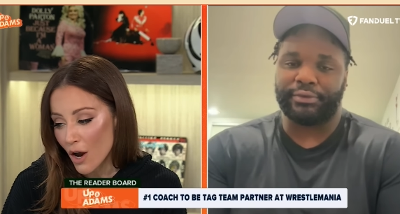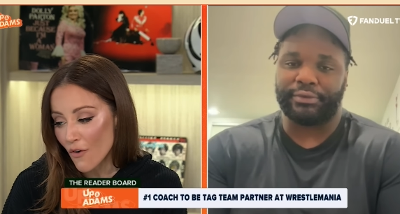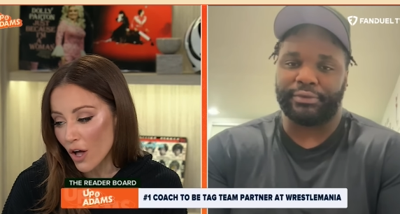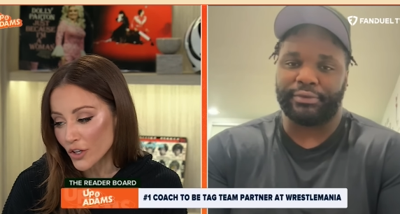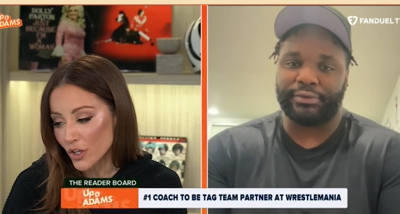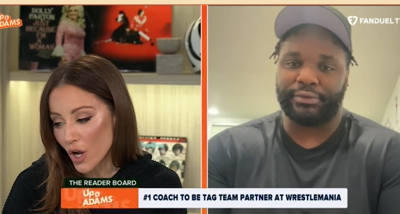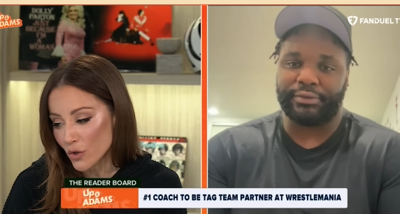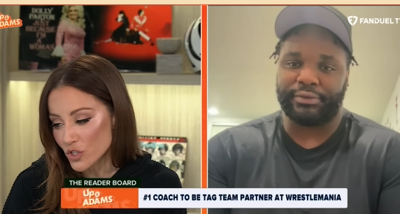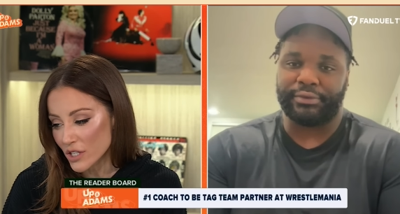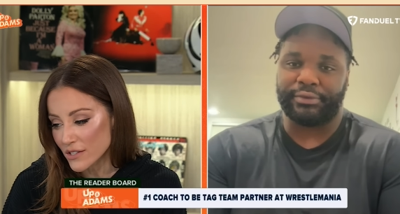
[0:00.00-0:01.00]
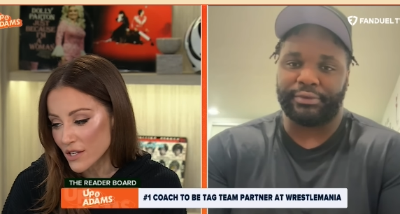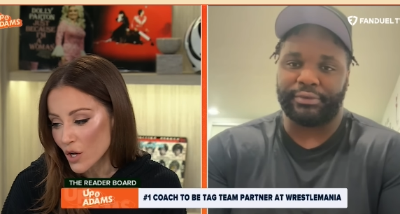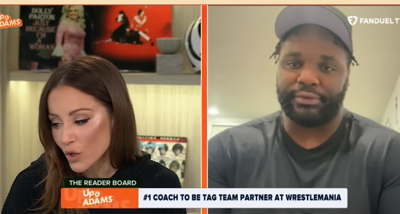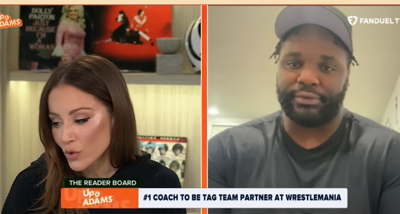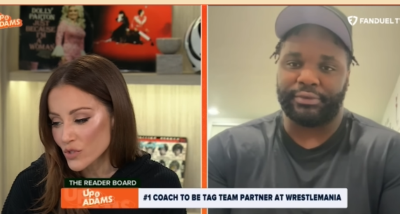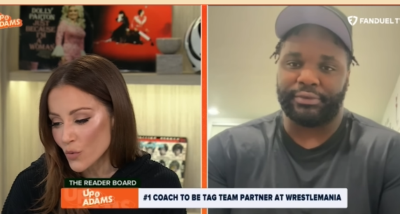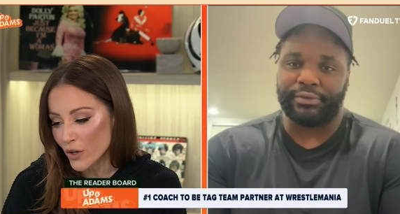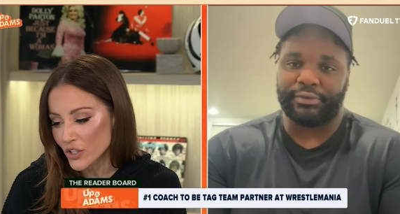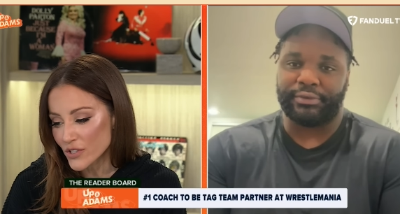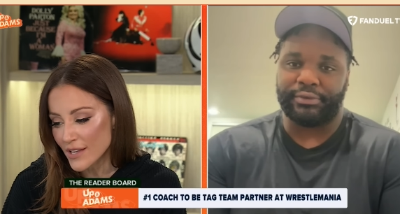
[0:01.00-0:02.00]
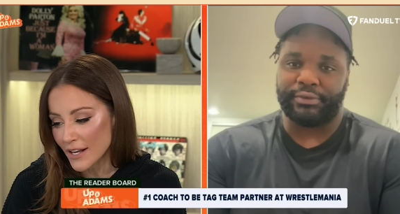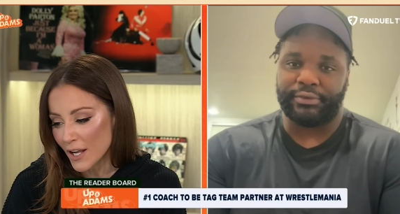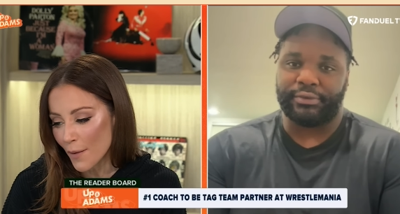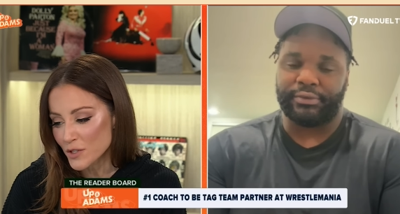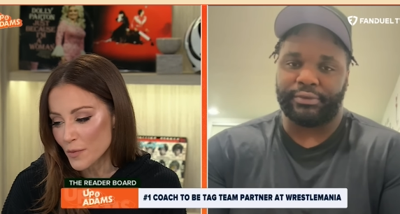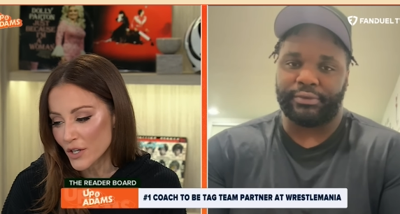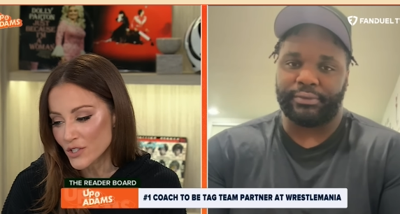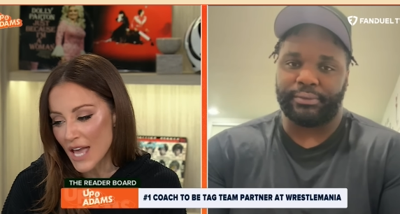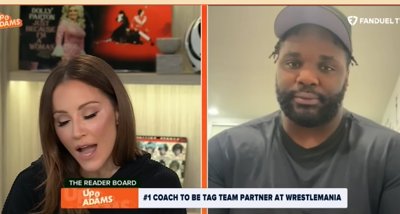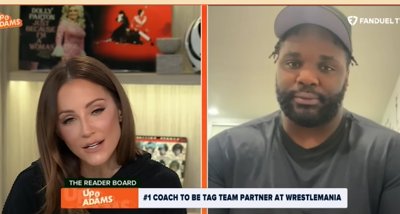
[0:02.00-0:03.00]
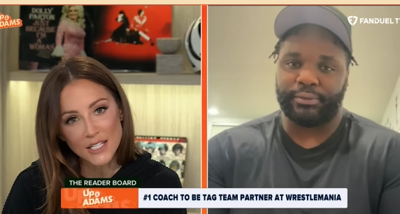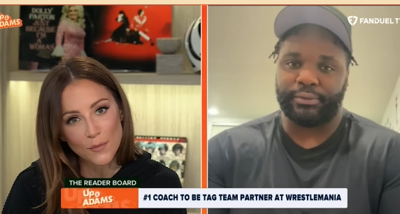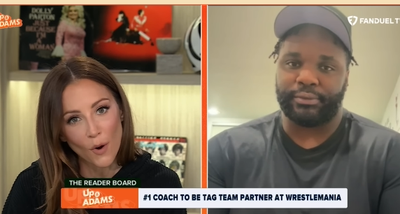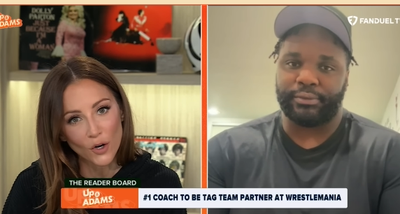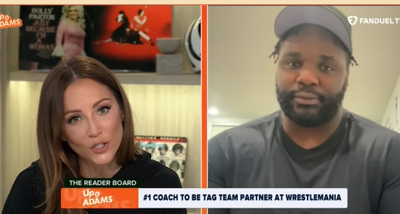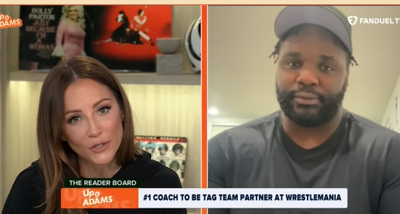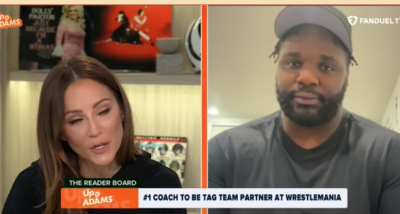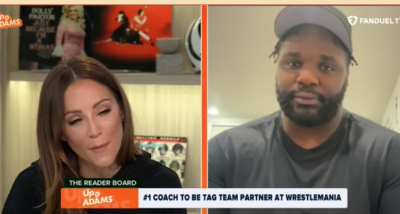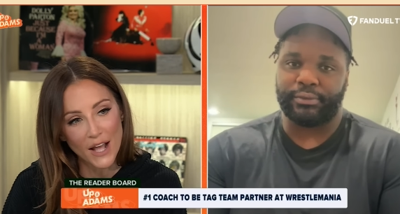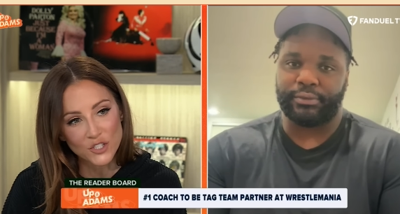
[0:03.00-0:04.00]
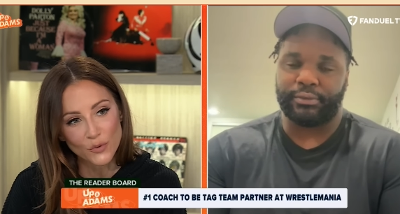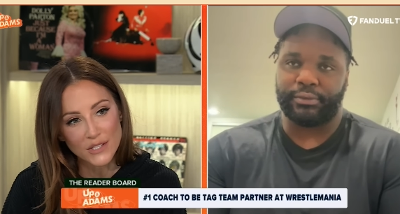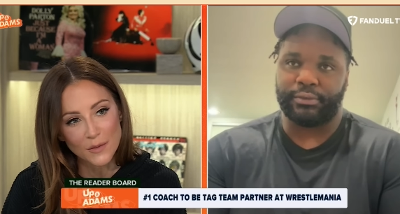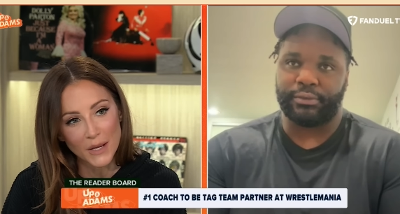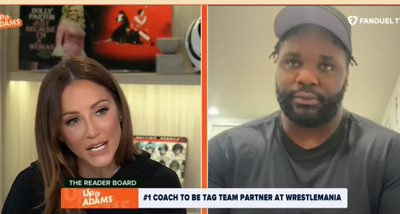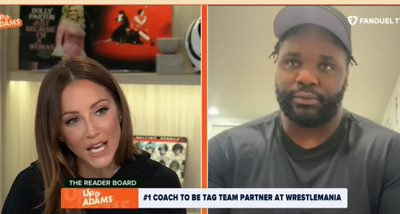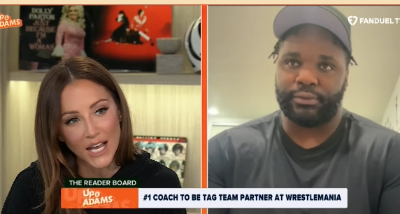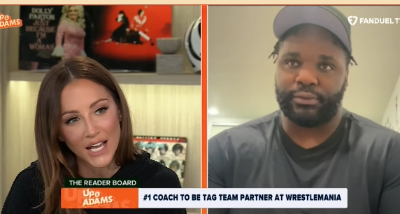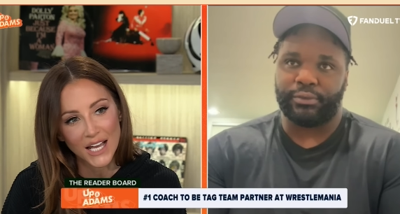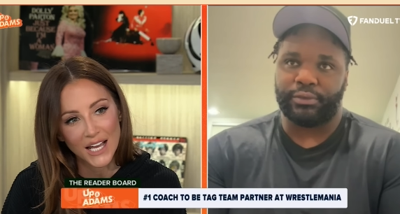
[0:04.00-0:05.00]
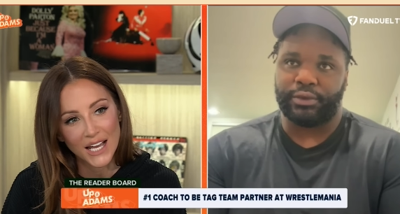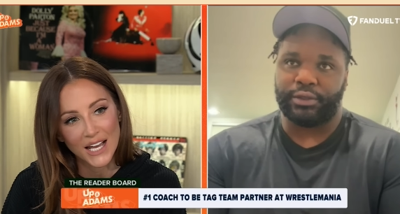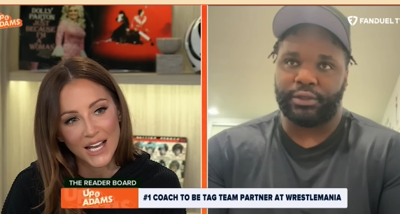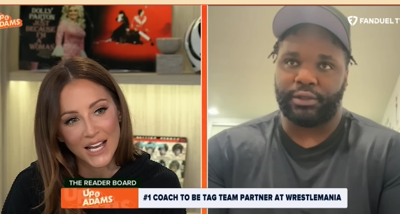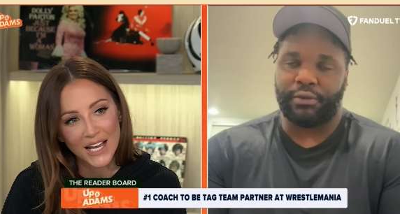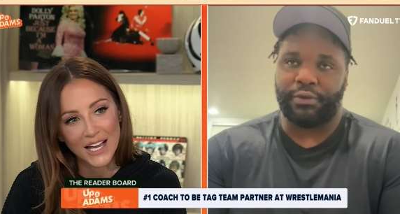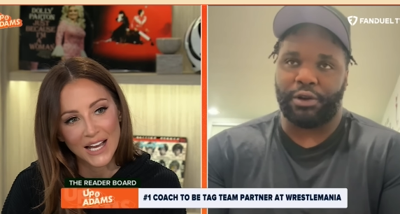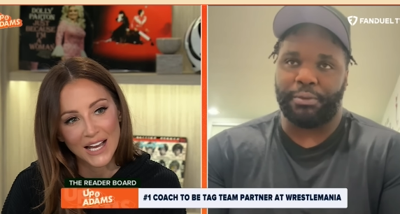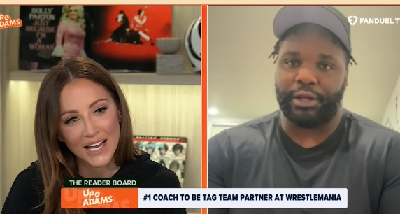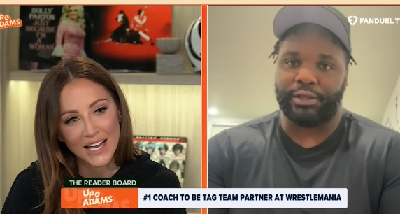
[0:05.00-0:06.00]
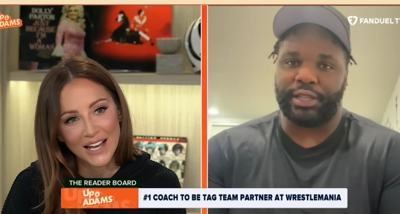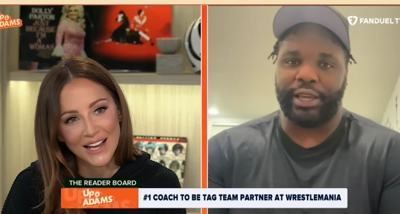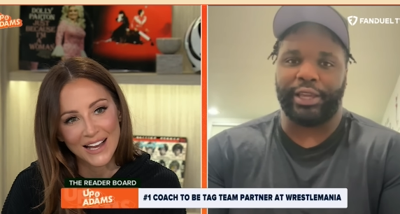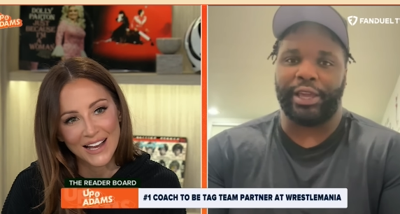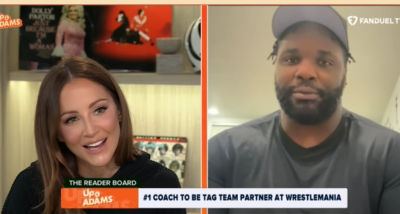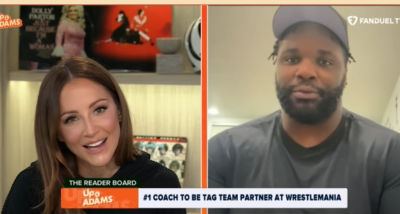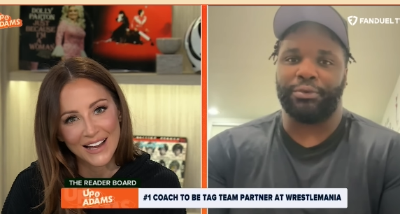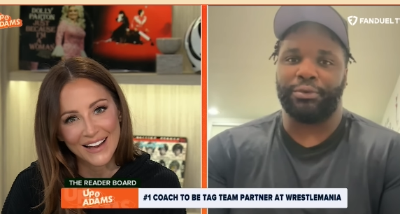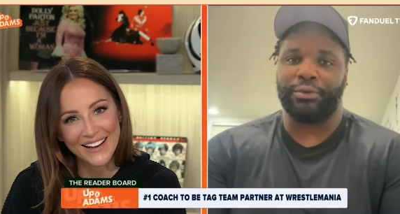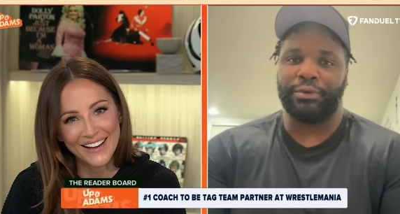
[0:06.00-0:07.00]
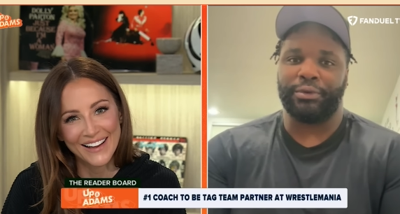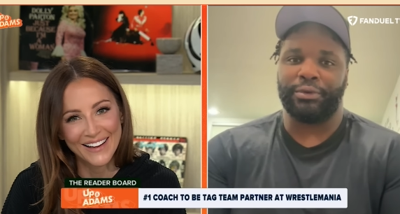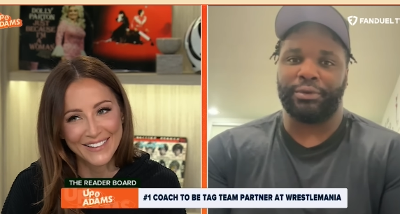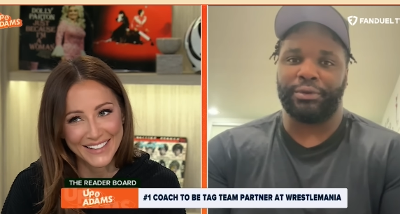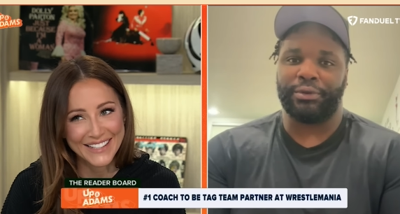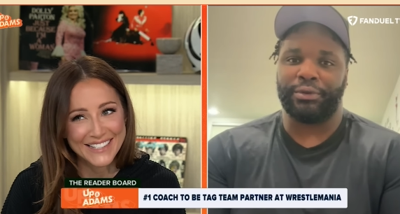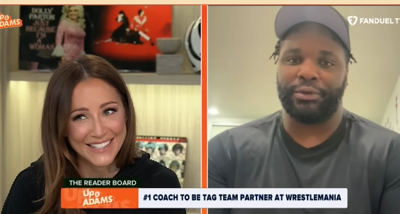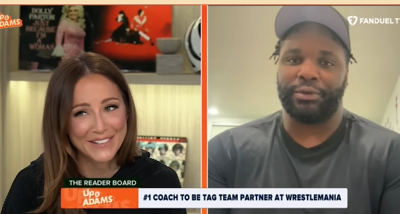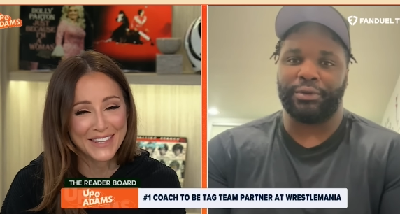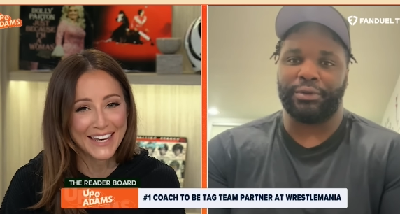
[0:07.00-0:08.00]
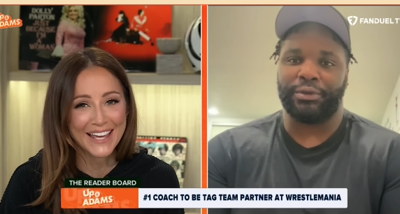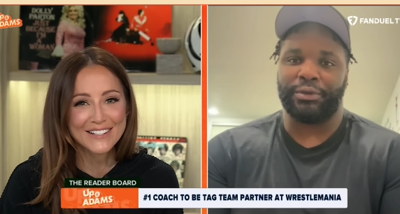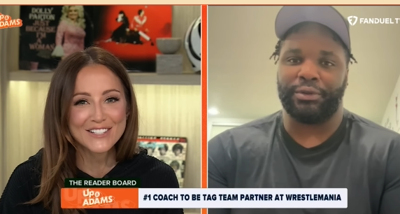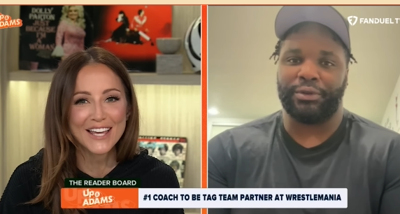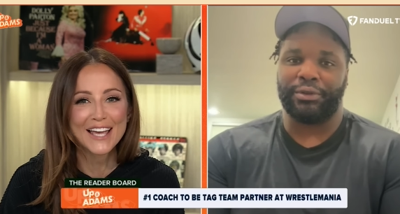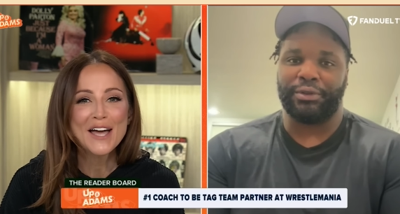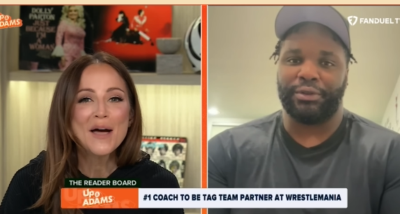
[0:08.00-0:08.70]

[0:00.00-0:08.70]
Speaker 1: Of all your coaches, who's the one you're signing up to be your tag team partner at a match at WrestleMania? Oh my, Dan Campbell. Easy with that handshake.